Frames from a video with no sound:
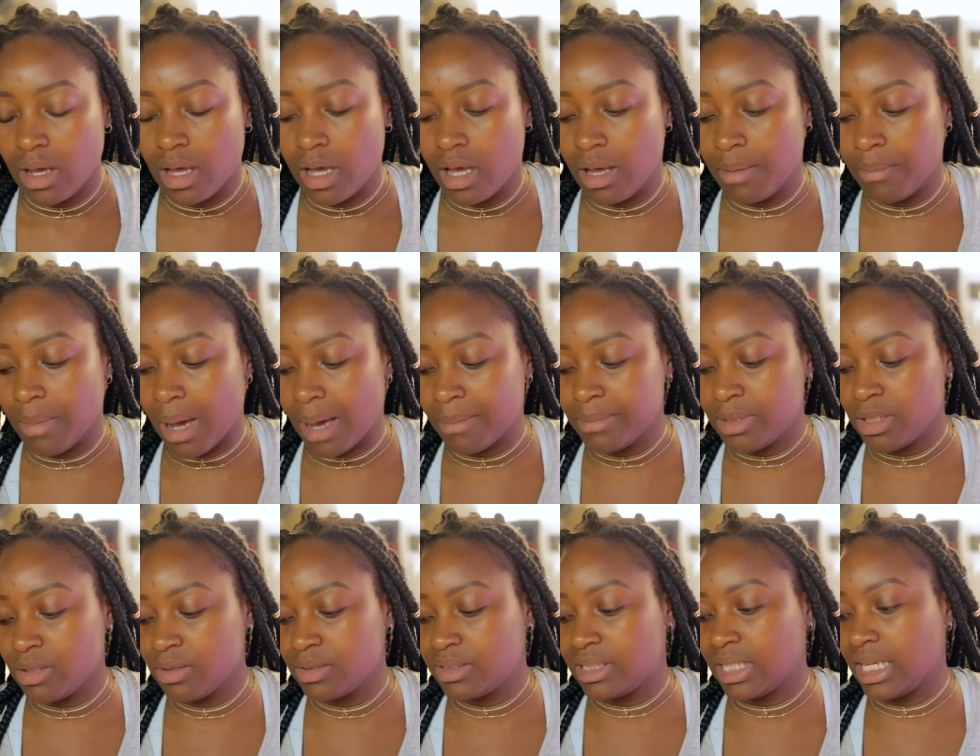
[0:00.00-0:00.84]
Um, I'm
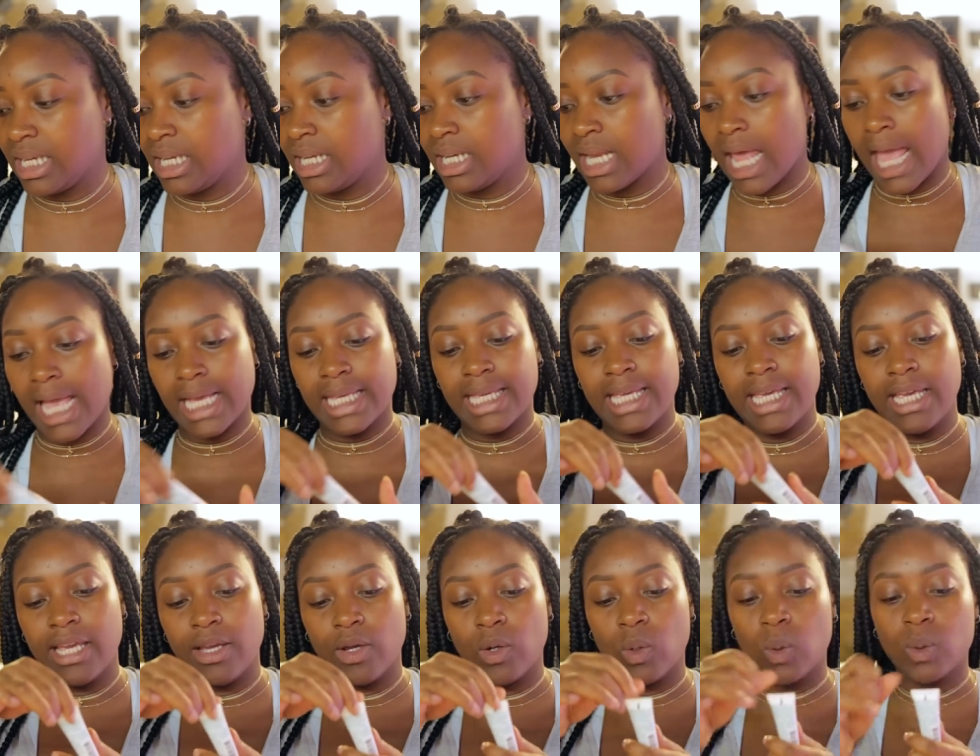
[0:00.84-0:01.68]
using a
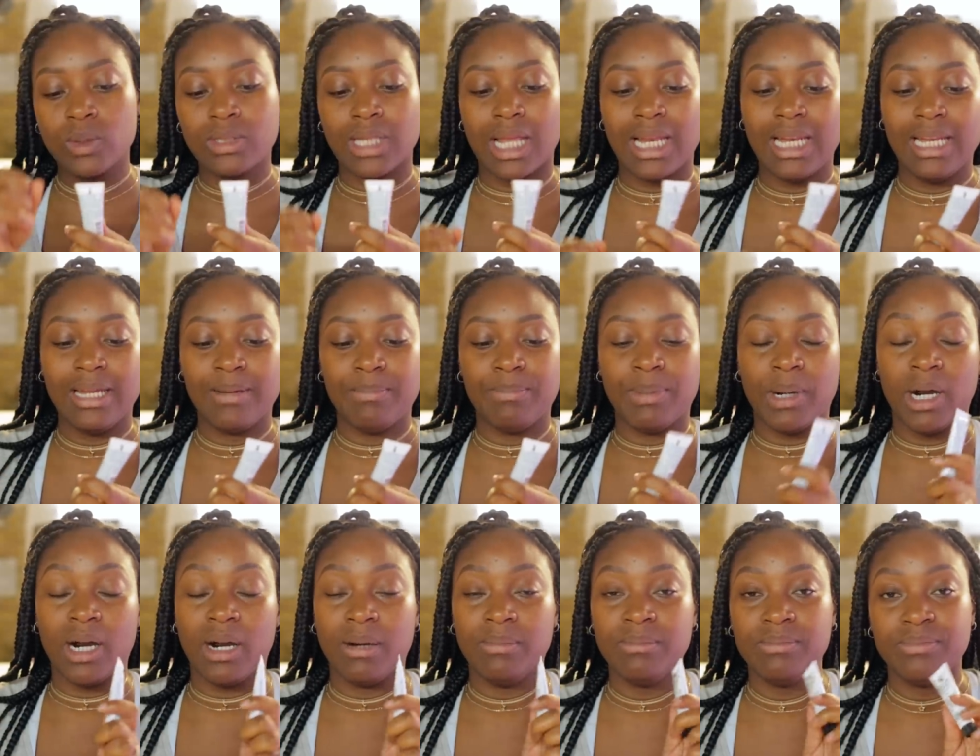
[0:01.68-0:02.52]
Kiehl's lip
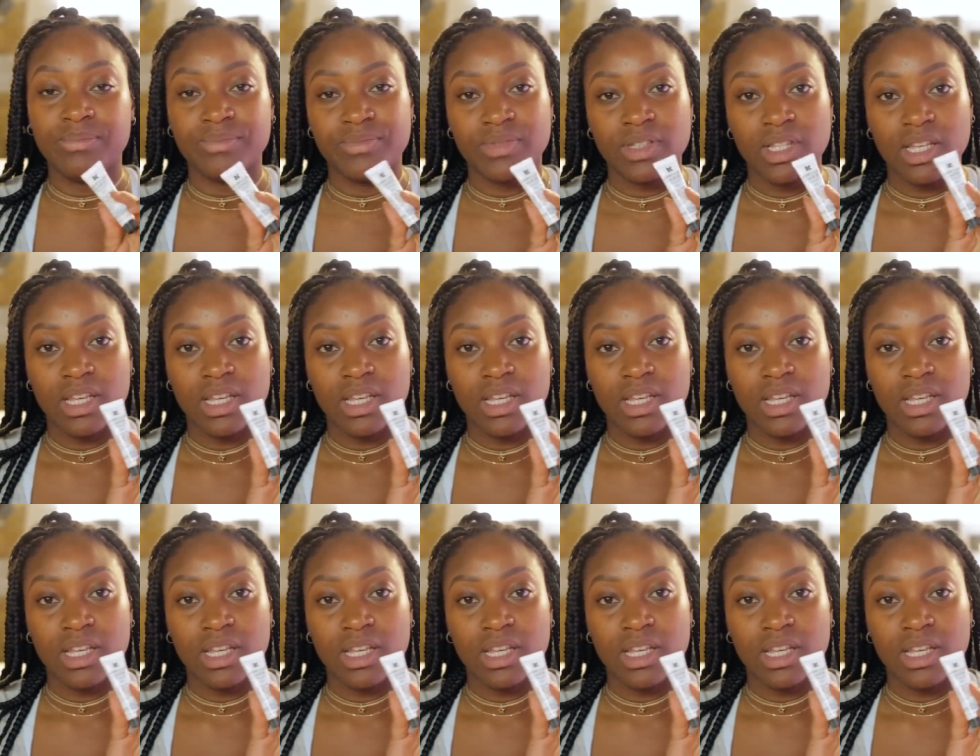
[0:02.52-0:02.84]
balm.